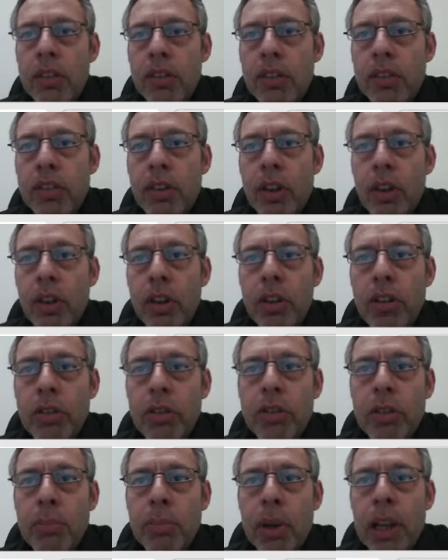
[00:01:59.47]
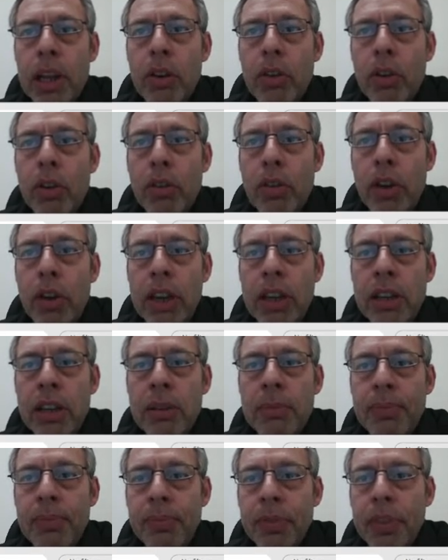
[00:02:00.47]
There's a SONOS player
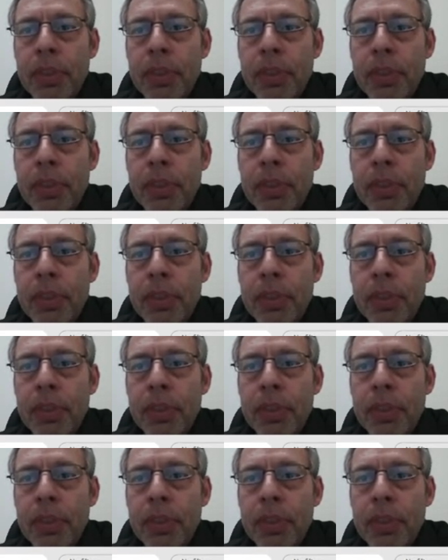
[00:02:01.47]
already.